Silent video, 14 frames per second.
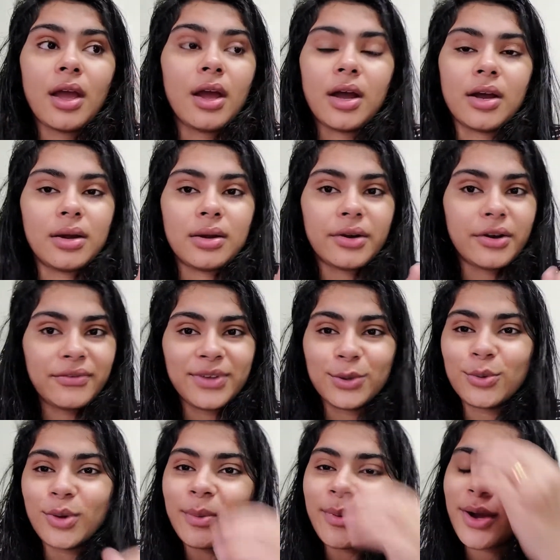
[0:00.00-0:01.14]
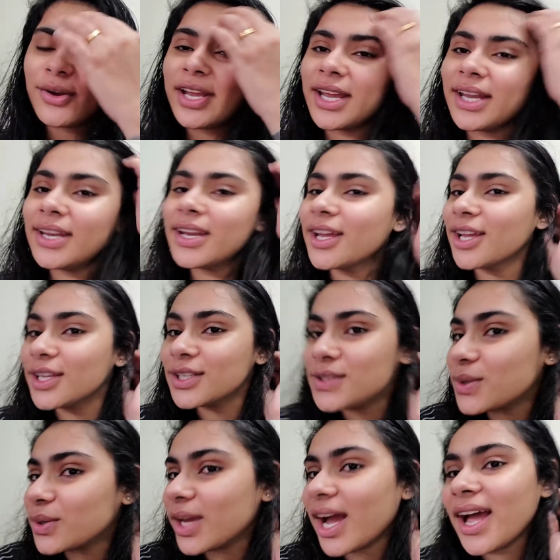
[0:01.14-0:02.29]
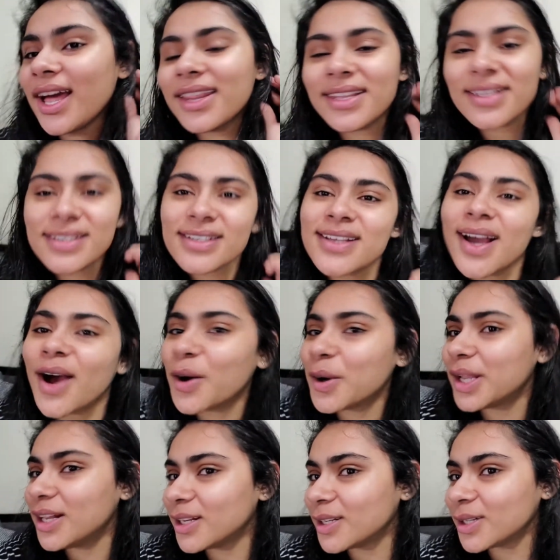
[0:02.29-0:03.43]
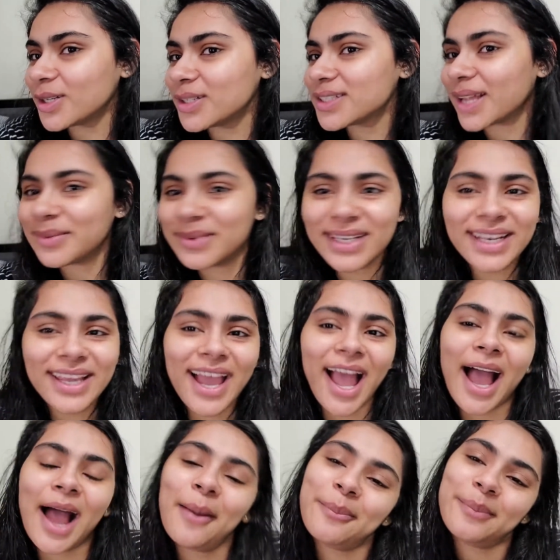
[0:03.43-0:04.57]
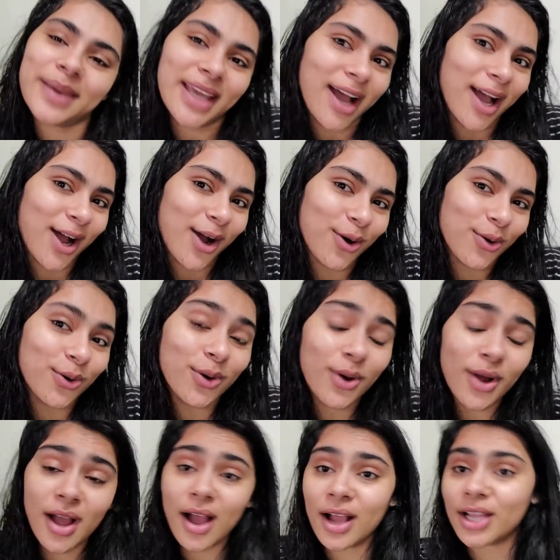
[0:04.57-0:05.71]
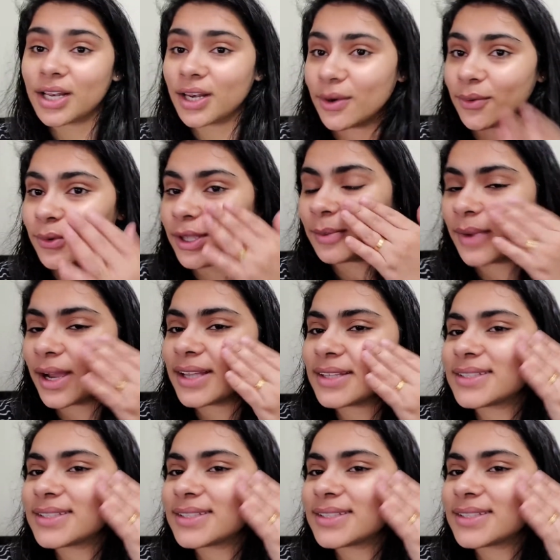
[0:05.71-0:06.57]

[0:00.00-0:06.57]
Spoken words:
review about it. So yeah, this is how it looks. I'm really happy how glowy my